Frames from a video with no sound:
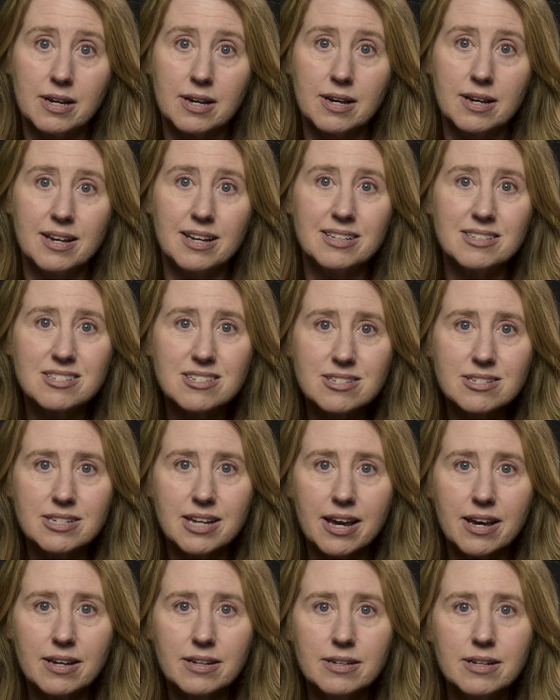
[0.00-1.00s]

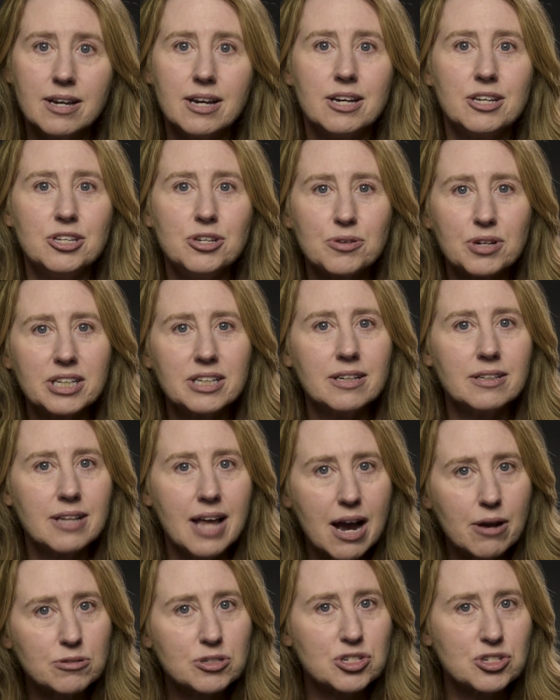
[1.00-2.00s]
Instead, you can
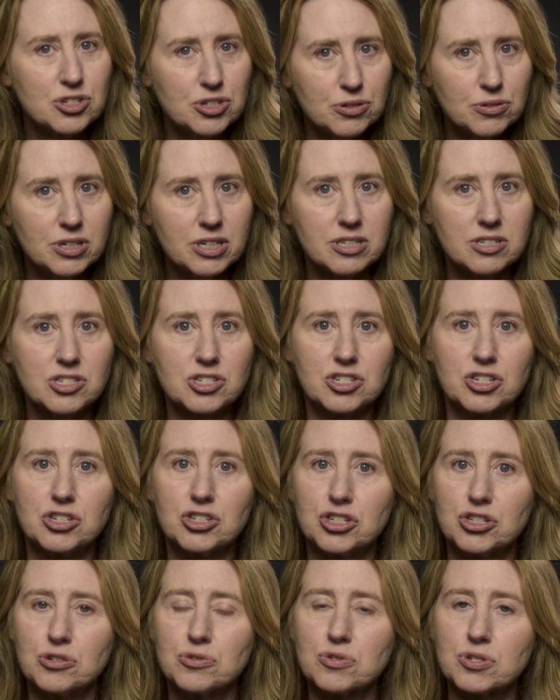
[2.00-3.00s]
allow students to
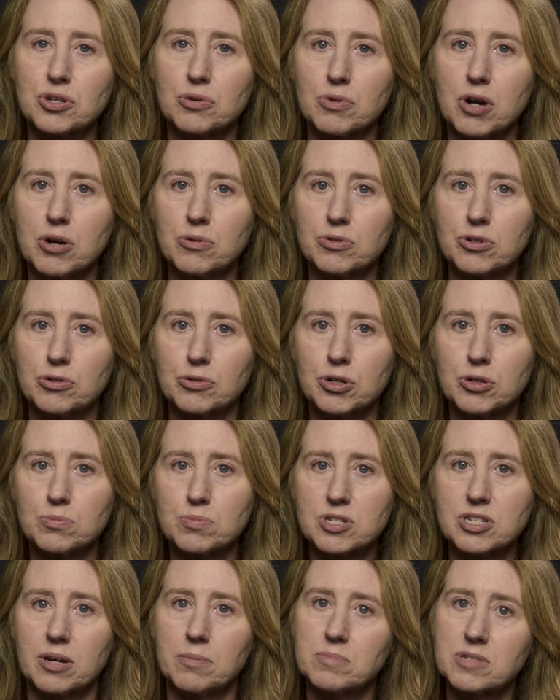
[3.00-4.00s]
choose their own group
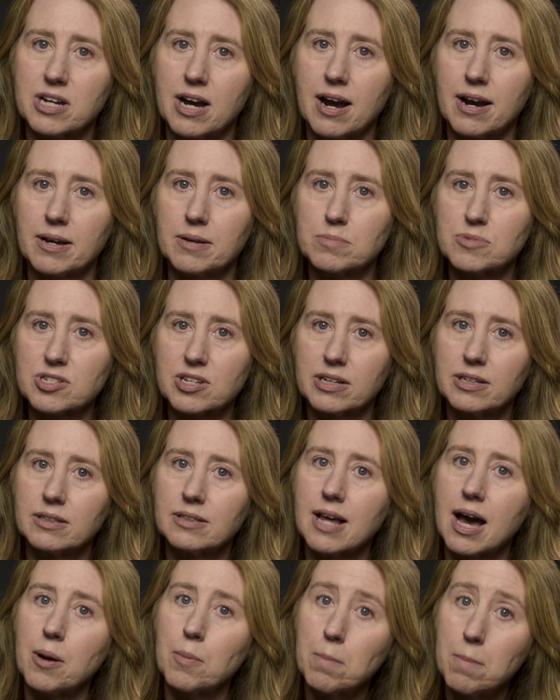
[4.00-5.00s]
sometimes and
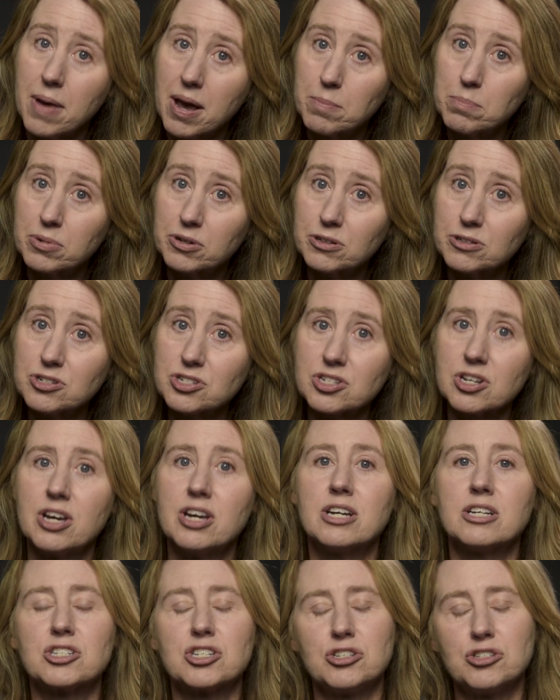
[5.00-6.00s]
allow members
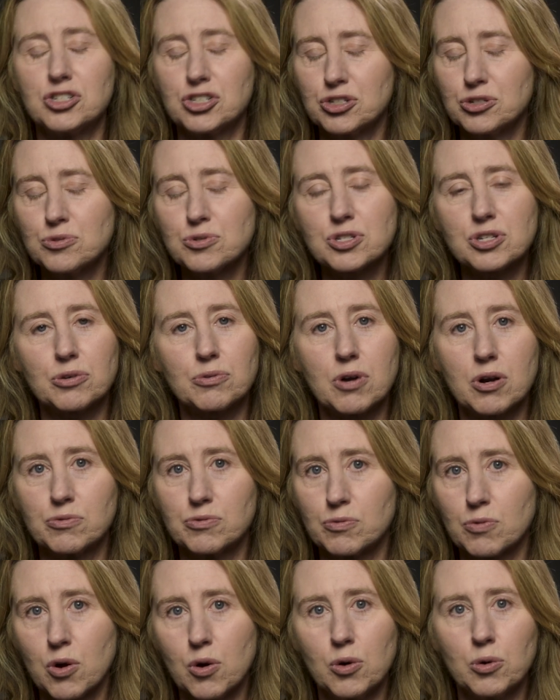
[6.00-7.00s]
to choose their own
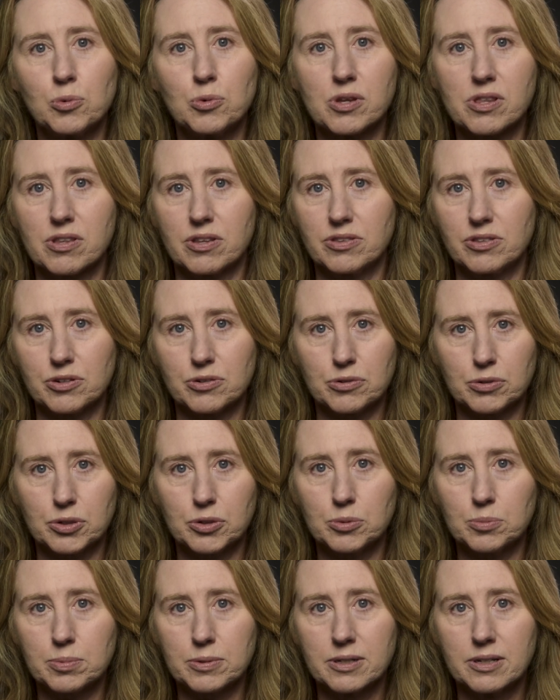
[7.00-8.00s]
role within the
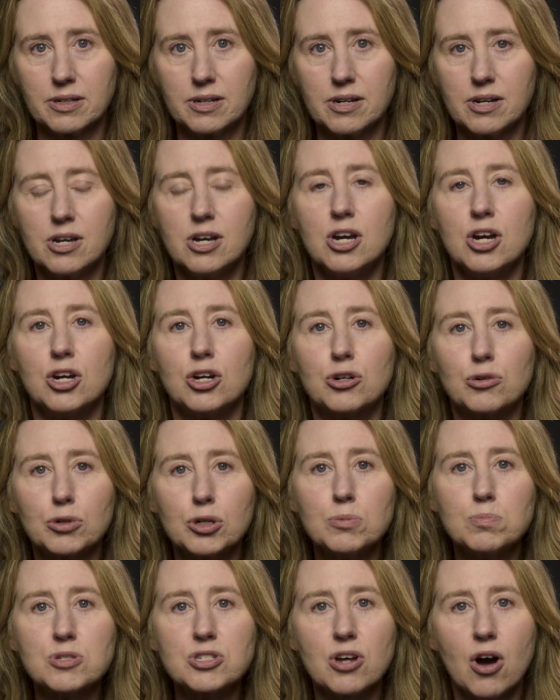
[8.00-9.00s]
group.
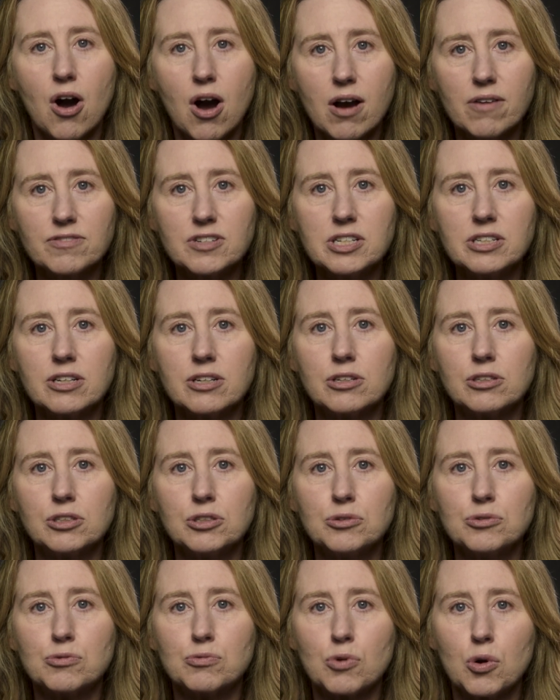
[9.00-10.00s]
Groups often
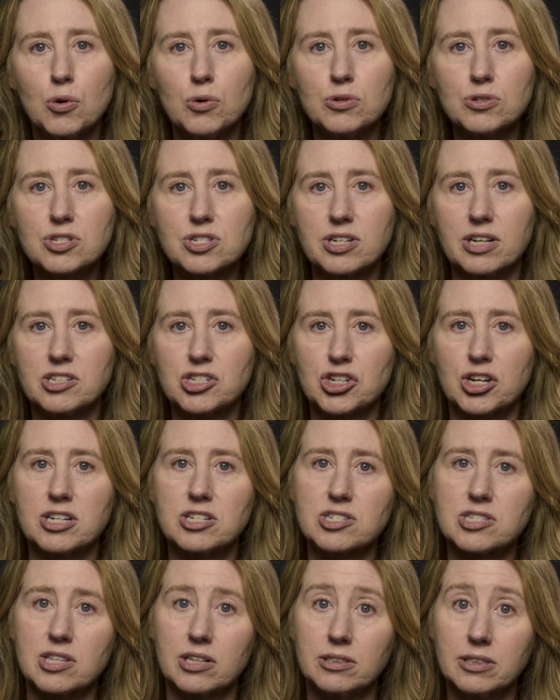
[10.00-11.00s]
include roles such
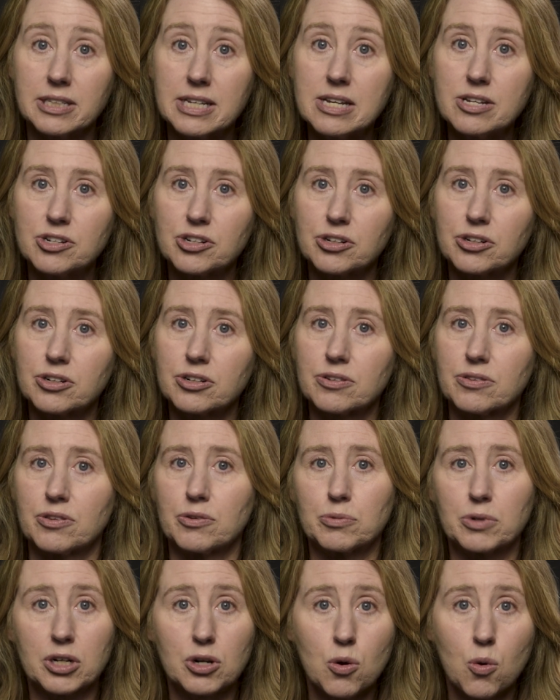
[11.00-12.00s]
as the leader,
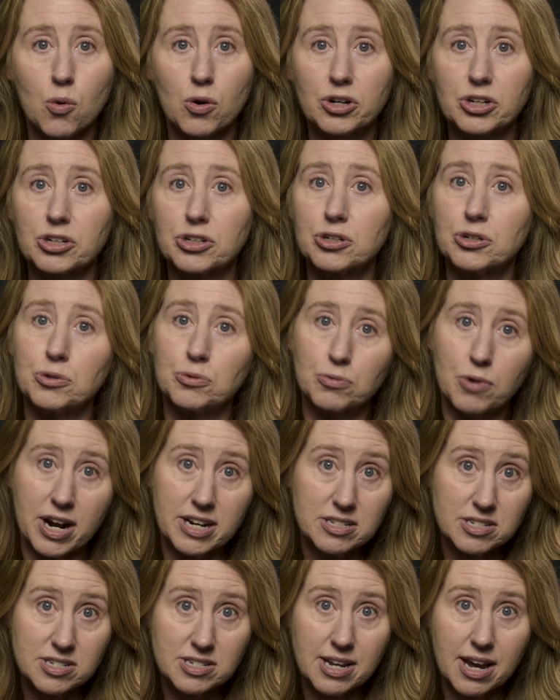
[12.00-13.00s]
the recorder who
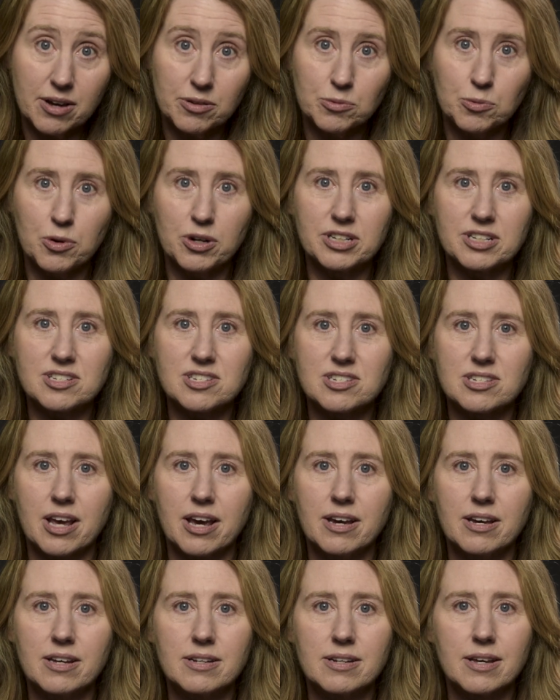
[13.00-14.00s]
writes down what is
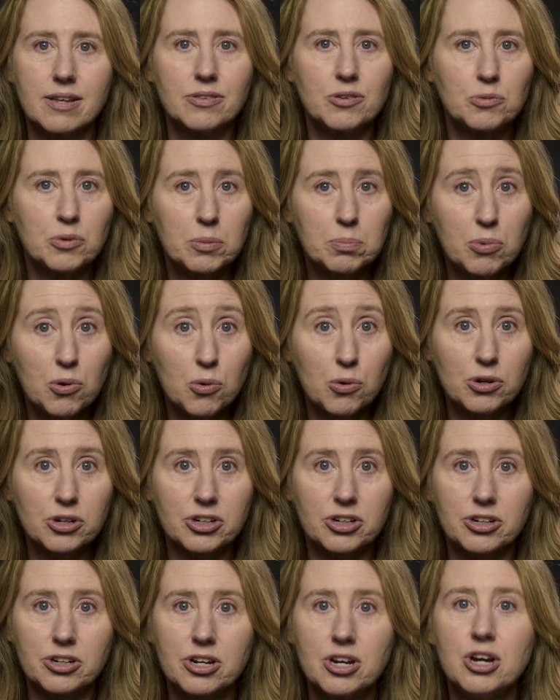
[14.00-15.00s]
said, and the
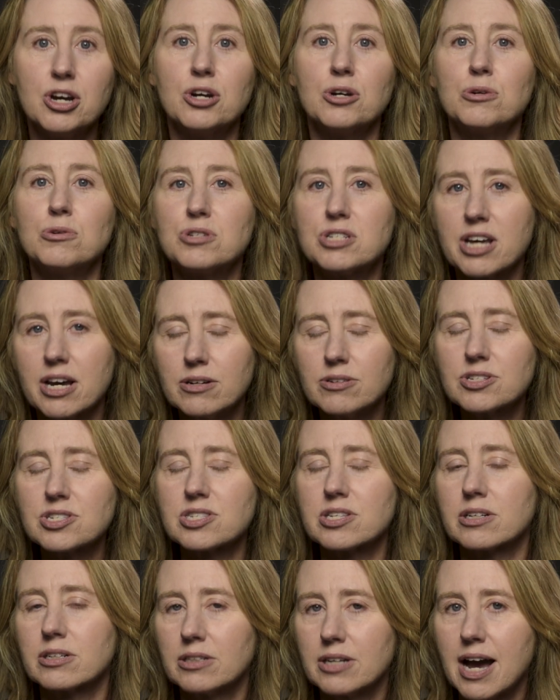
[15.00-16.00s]
reporter who tells
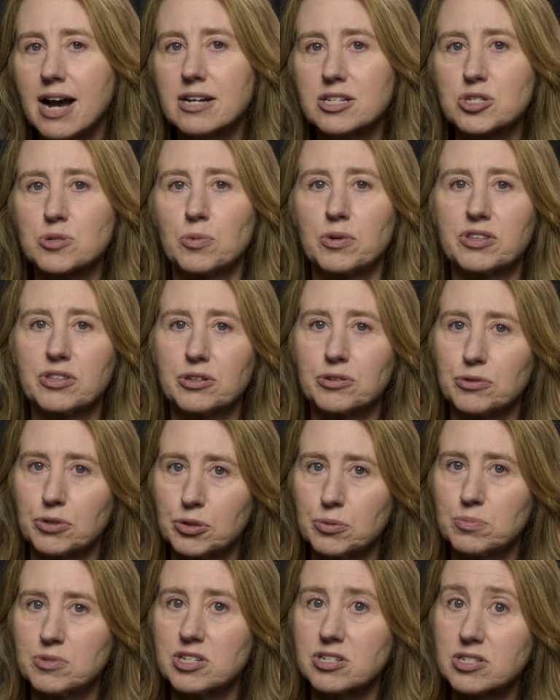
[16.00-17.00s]
the class what the
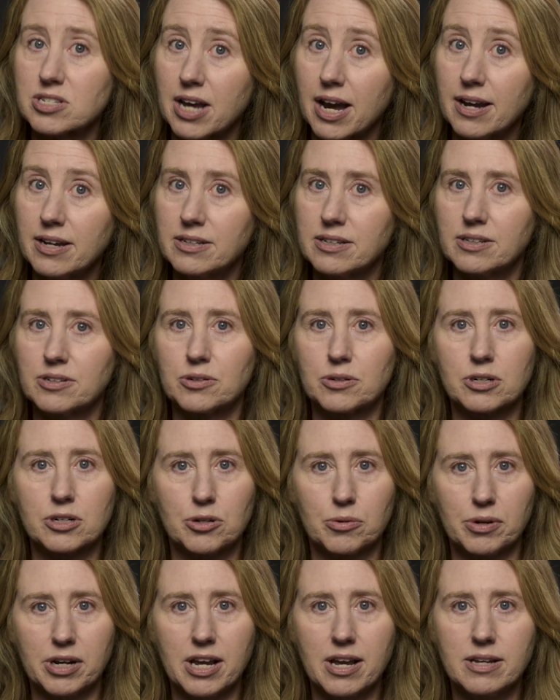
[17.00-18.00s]
group decided or
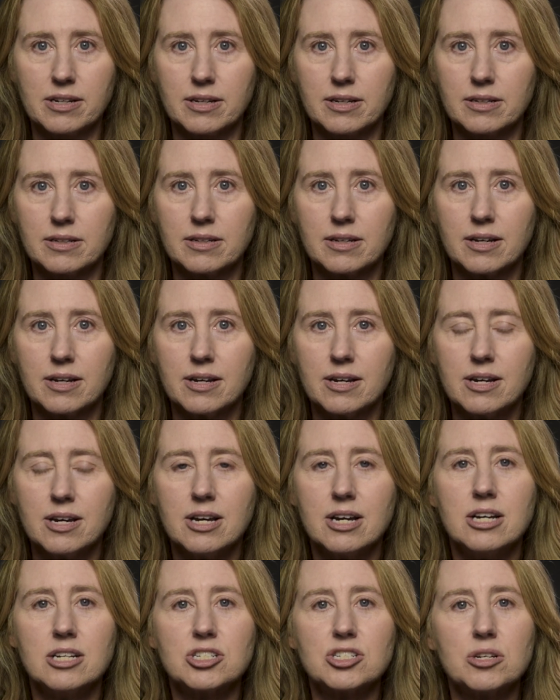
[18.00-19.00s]
created.
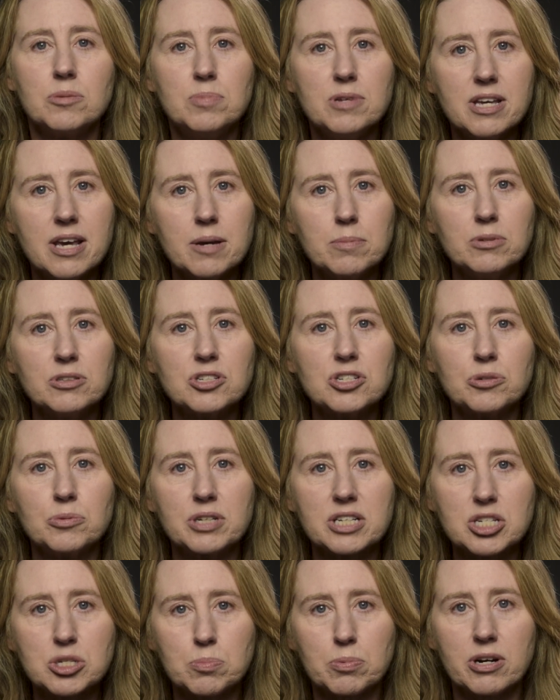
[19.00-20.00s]
To be able to
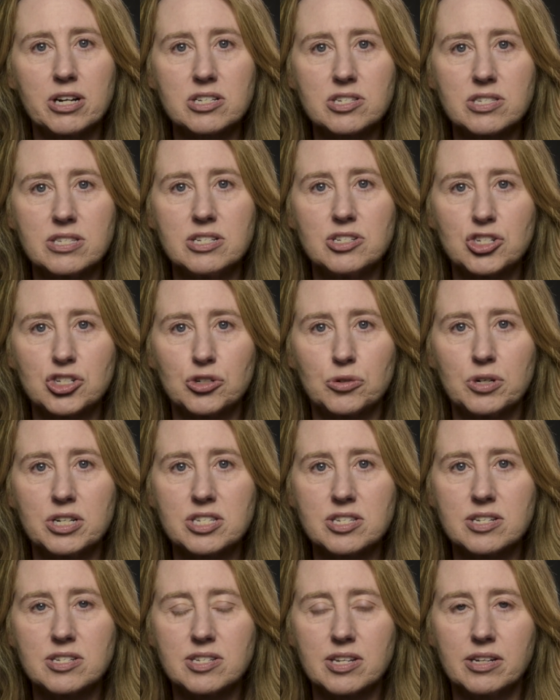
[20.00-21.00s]
express these
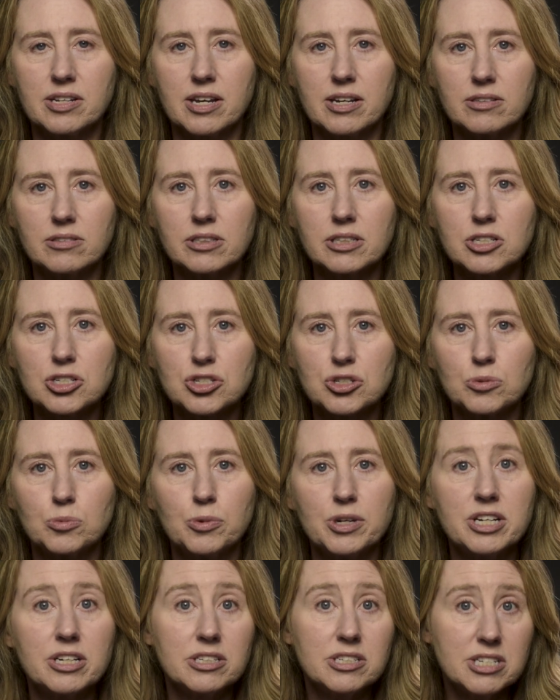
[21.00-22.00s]
choices in English,
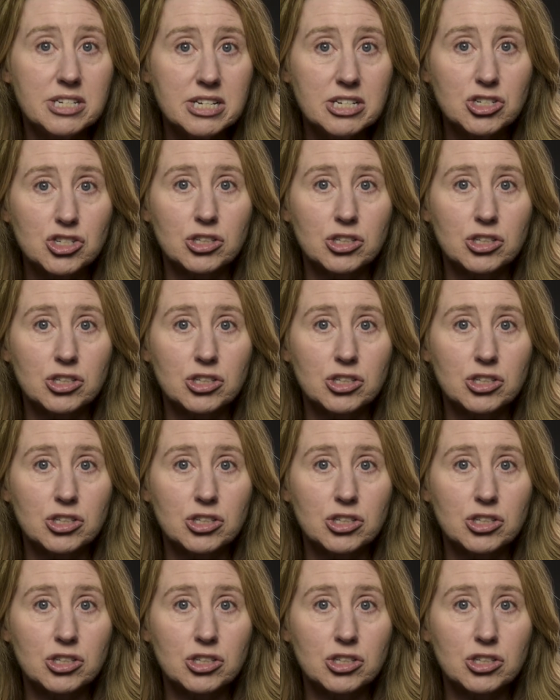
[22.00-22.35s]
we could teach